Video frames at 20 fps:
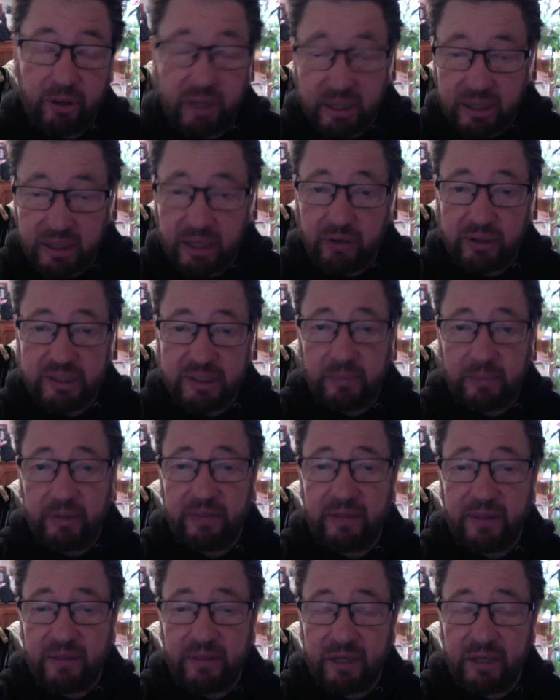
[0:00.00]
in there or something like
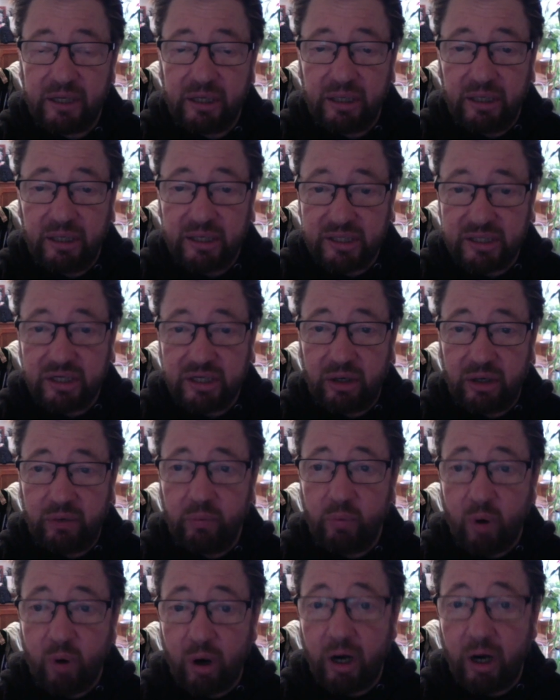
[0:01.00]
that, then you at least know
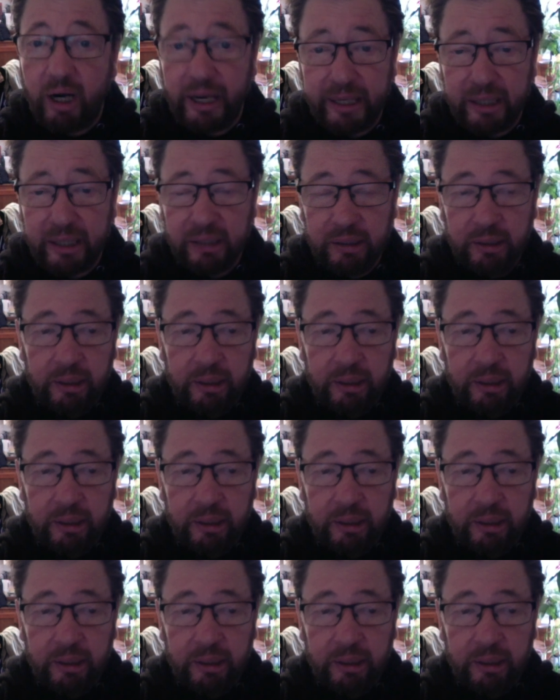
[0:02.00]
why